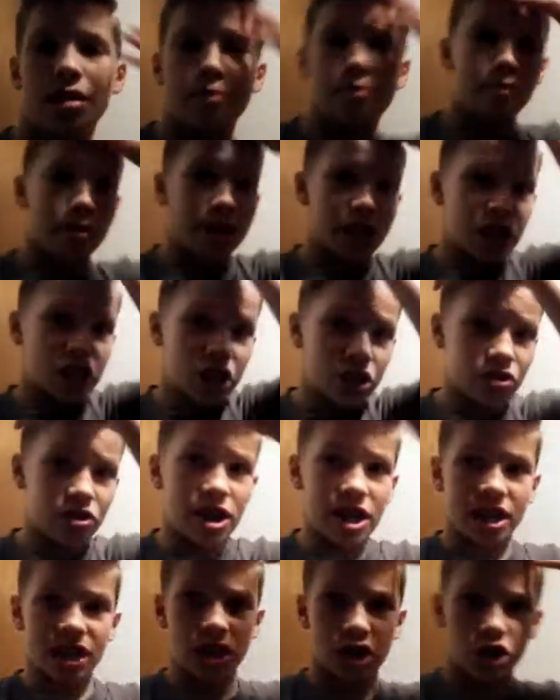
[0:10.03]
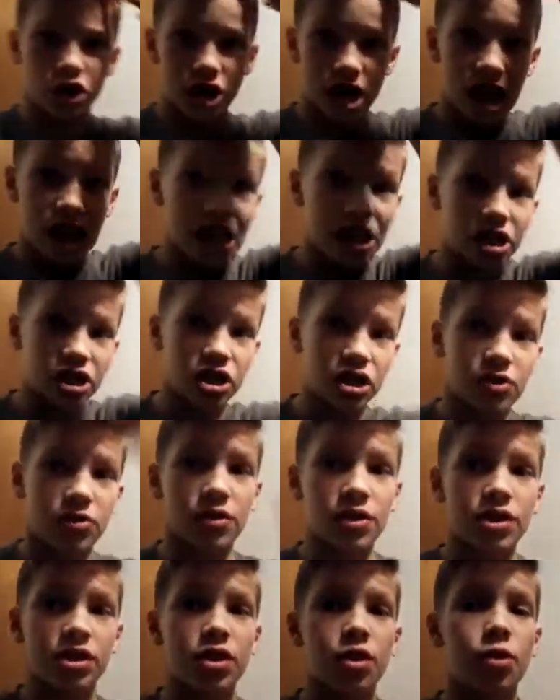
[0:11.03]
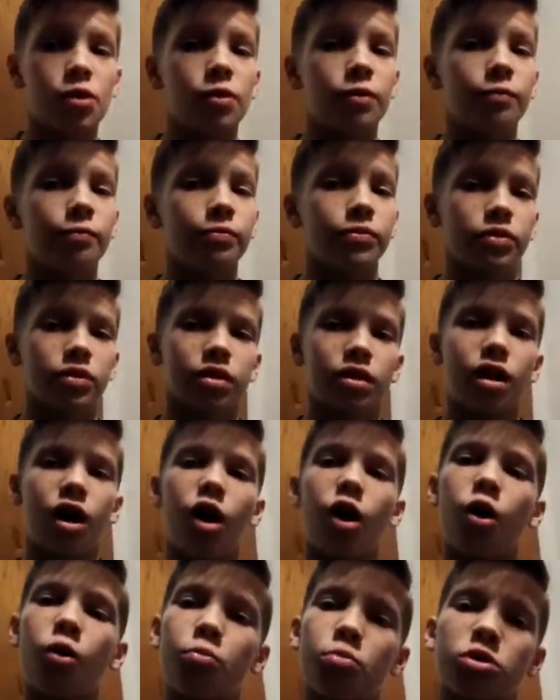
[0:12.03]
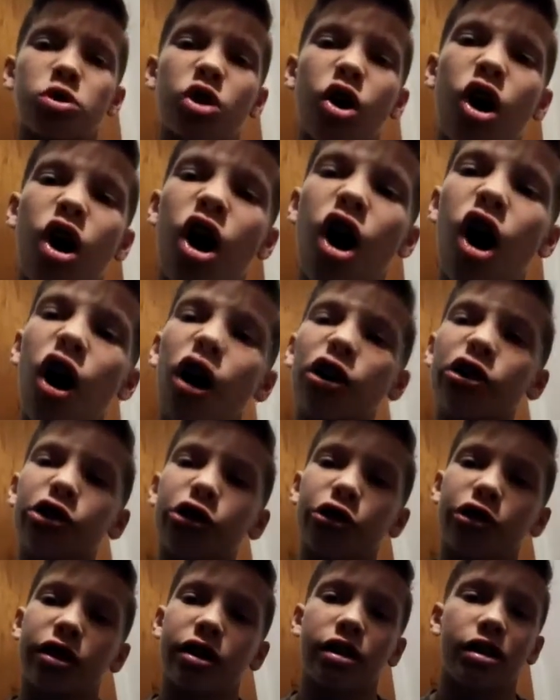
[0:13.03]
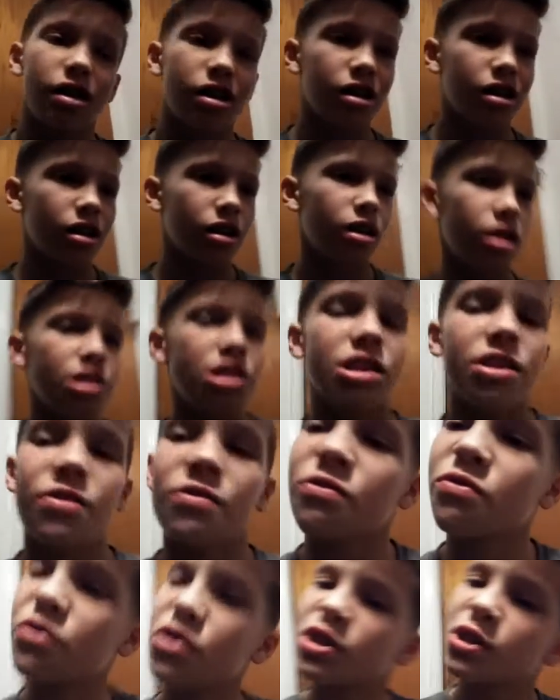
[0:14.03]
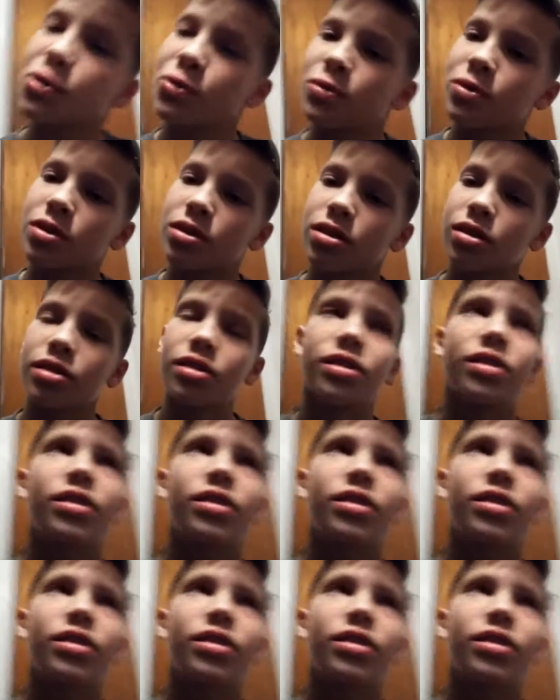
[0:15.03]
My strength challenges video got almost a hundred views.